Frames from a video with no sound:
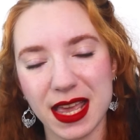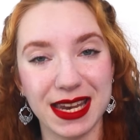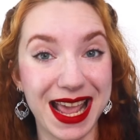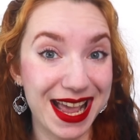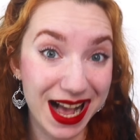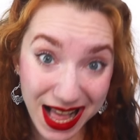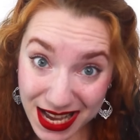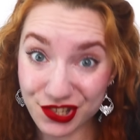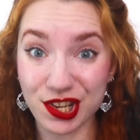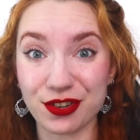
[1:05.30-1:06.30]
an
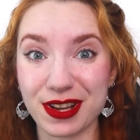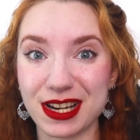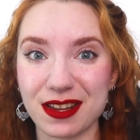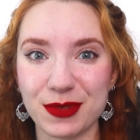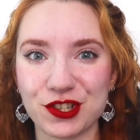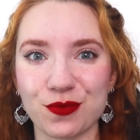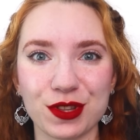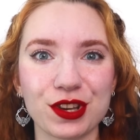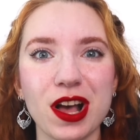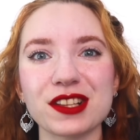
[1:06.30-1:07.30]
AI-generated image
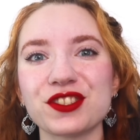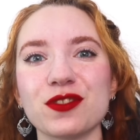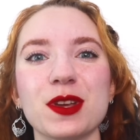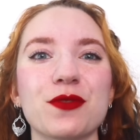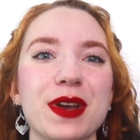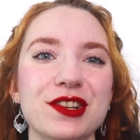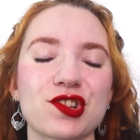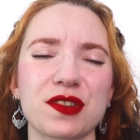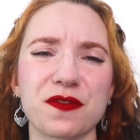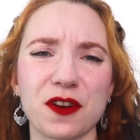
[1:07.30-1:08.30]
with costuming ranging